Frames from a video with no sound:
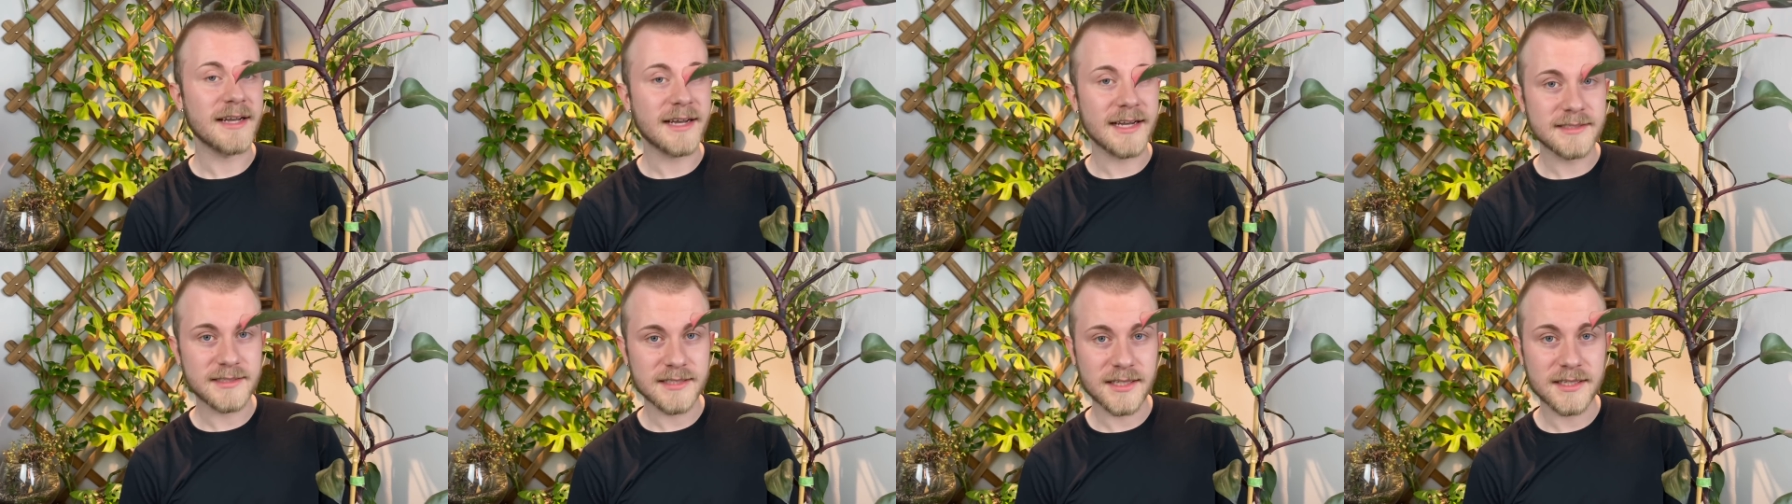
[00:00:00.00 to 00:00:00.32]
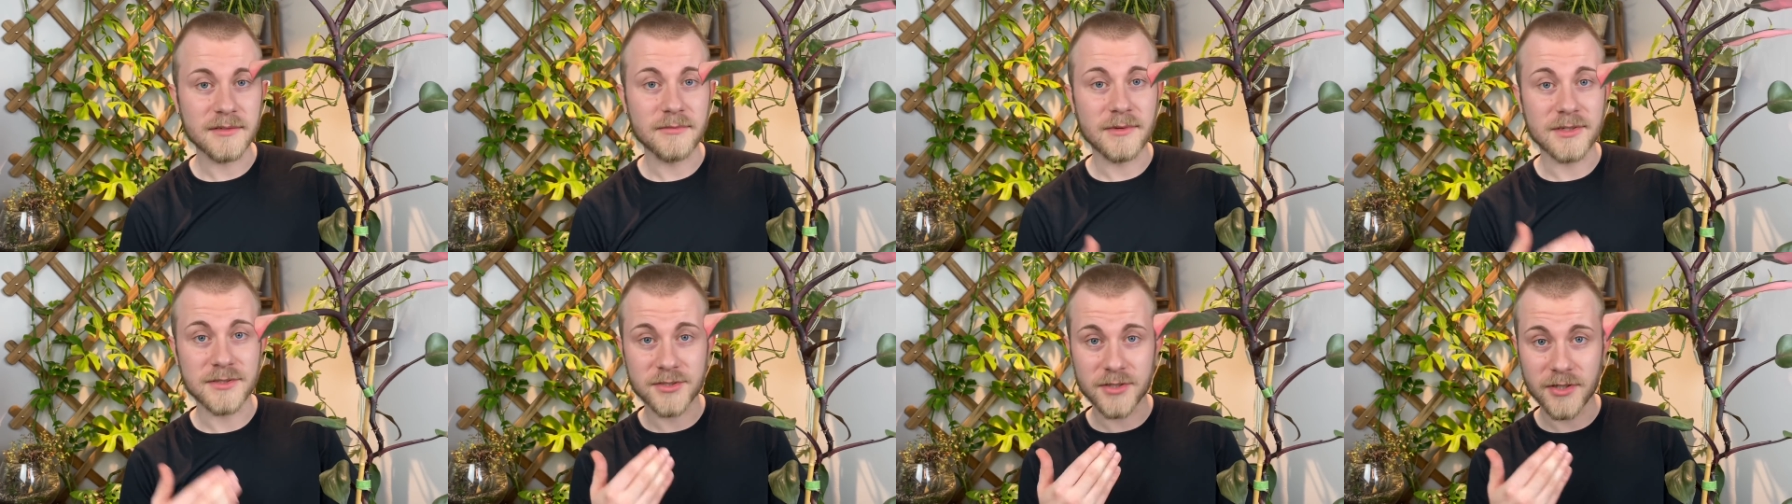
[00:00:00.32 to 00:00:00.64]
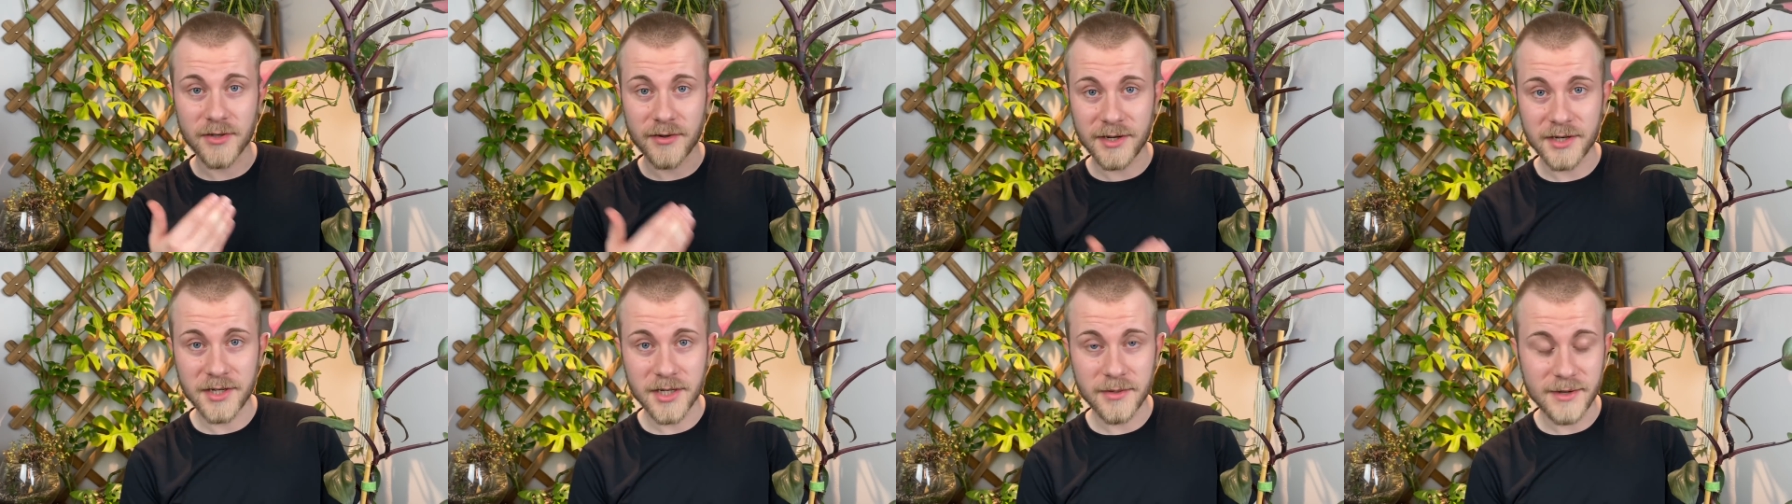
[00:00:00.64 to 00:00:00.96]
I said, it was
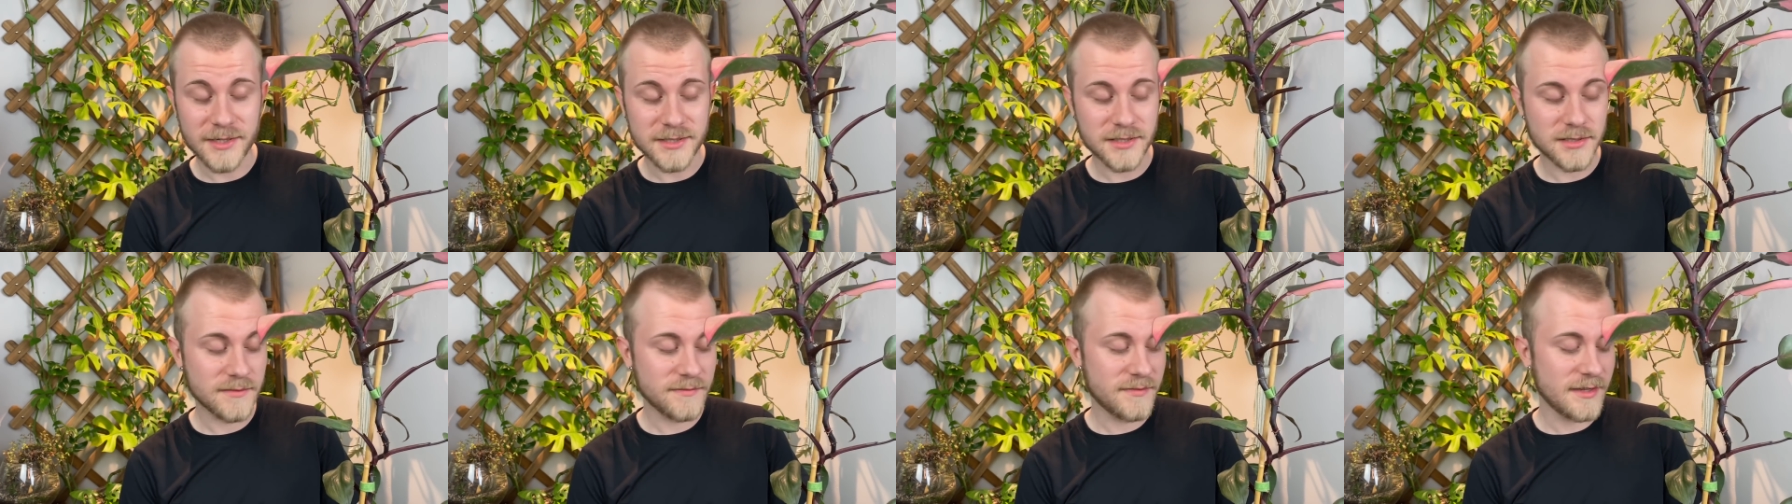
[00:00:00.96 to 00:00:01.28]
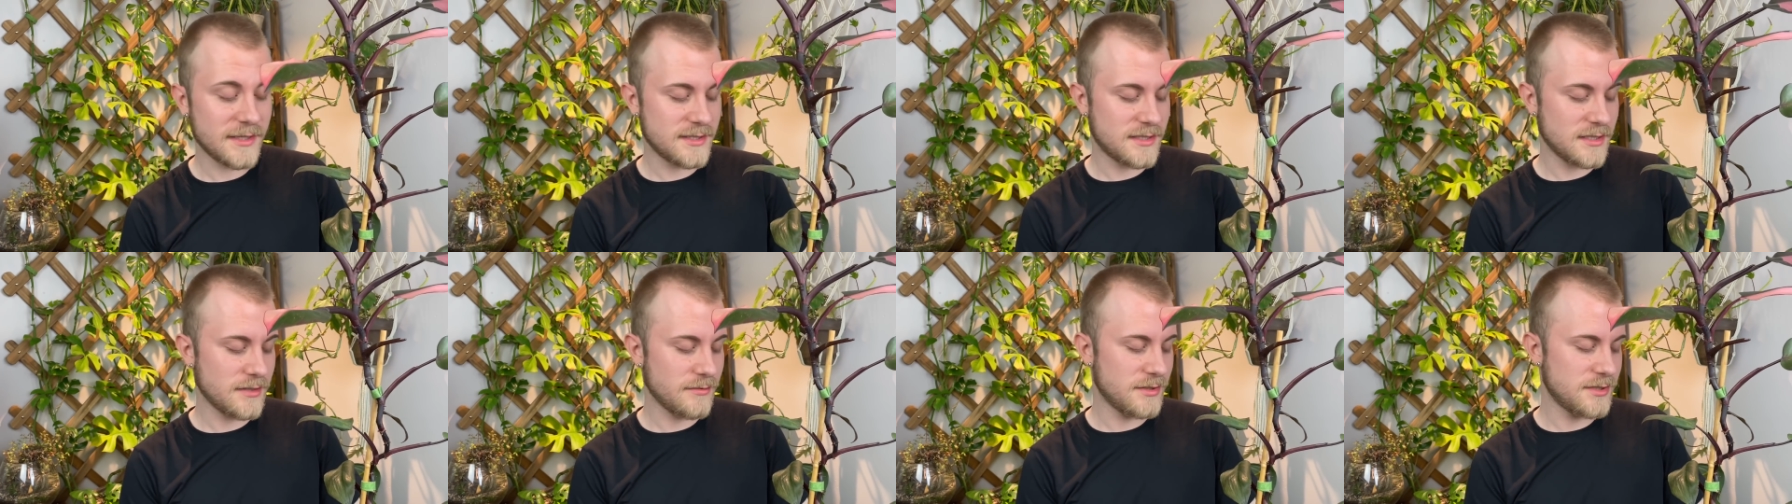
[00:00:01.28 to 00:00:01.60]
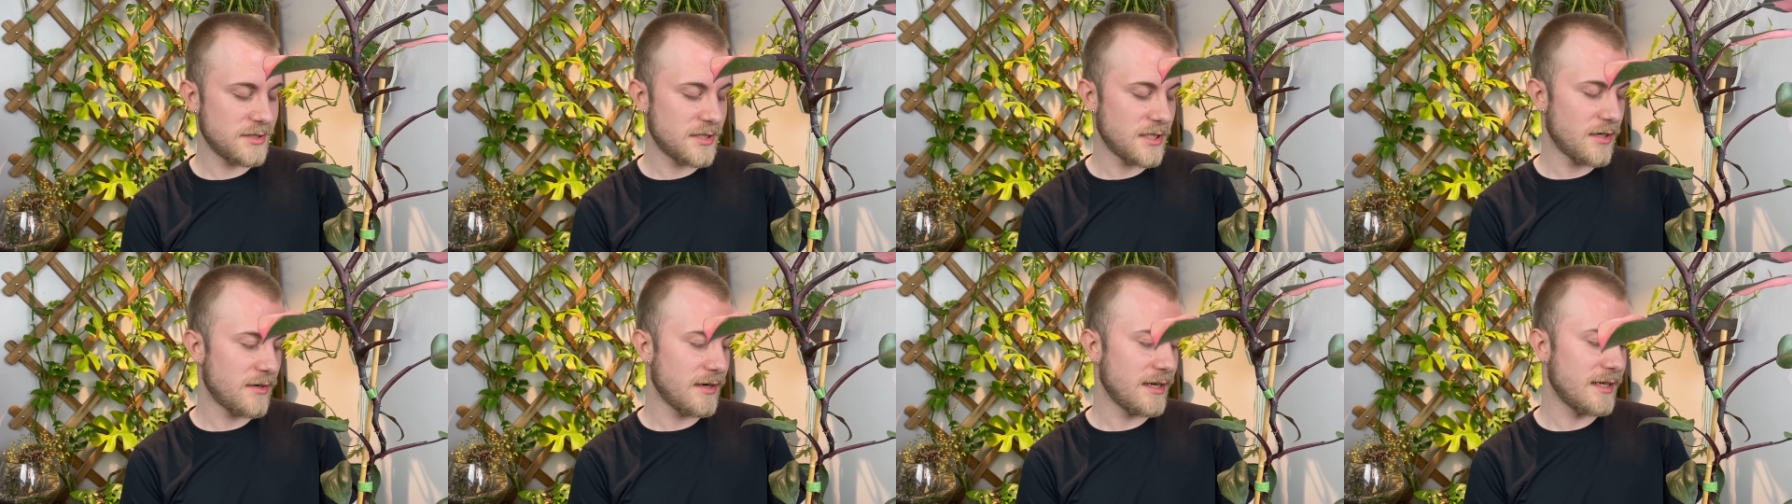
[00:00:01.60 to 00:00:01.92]
growing in a western facing
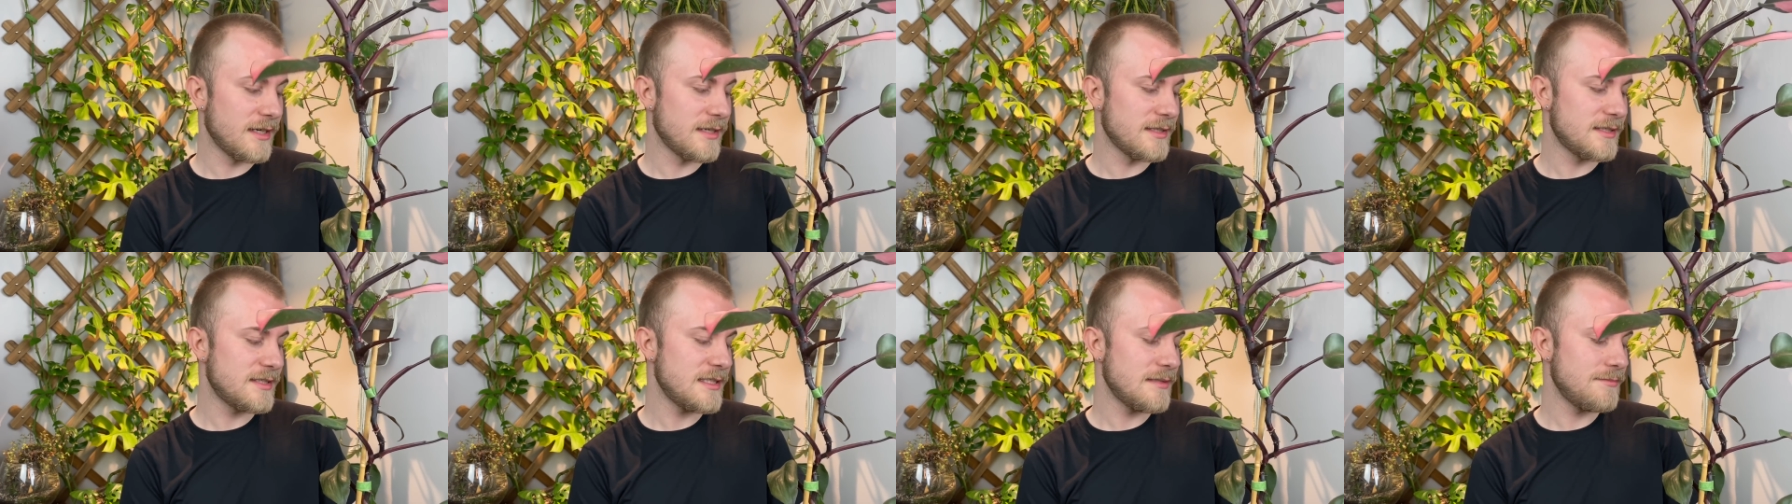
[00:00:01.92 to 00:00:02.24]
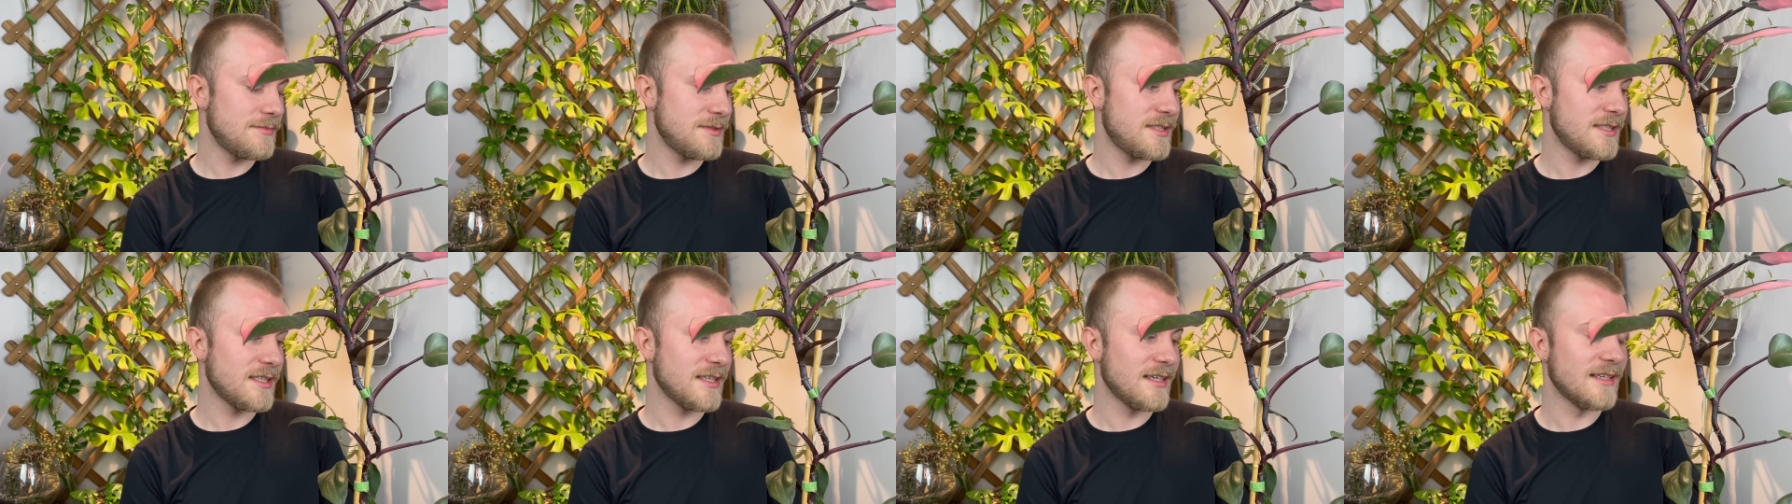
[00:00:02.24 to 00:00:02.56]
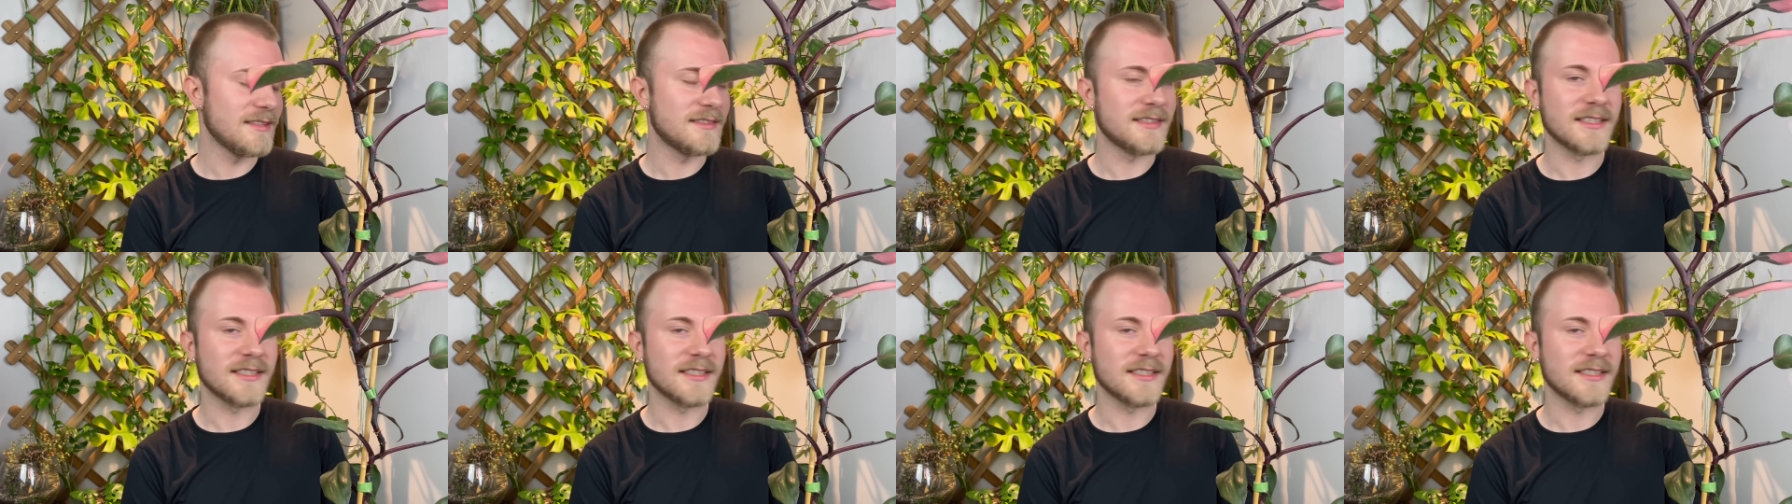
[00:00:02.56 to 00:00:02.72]
window and it seemed to,